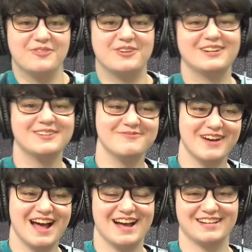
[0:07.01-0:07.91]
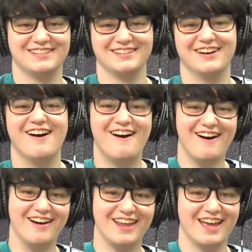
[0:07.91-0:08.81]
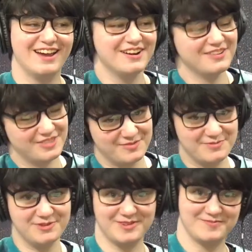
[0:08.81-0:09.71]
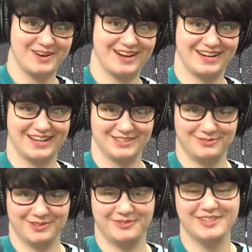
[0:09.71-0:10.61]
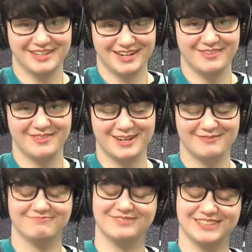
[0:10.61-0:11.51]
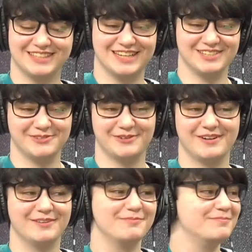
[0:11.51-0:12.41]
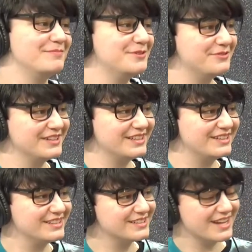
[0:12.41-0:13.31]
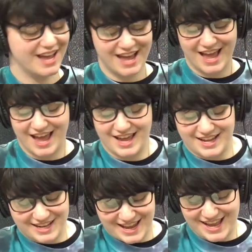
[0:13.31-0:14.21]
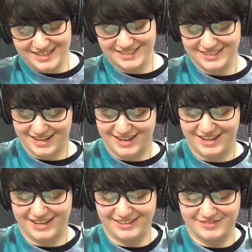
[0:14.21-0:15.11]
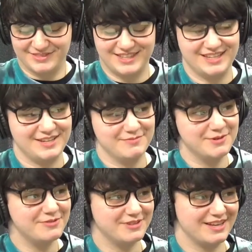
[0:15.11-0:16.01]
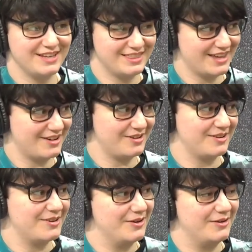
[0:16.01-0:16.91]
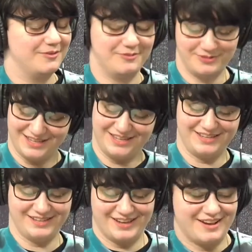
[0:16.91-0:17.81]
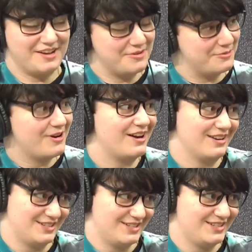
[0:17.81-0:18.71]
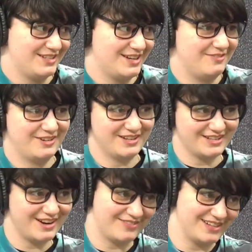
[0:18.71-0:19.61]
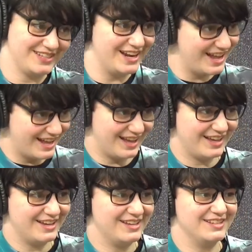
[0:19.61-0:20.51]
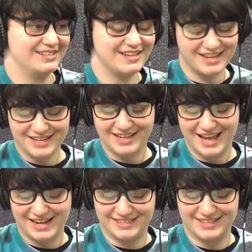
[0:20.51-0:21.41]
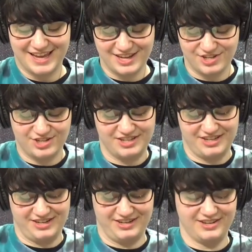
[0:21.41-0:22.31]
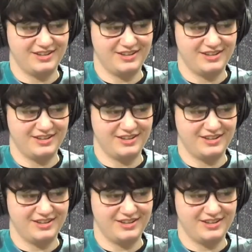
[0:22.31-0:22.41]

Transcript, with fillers: Welcome back to On Air, the movie podcast, where we talk about, guess what, movies. Whoa. And uh, yeah. the movie that we uh, watched and we're going to talk about today is Incantation.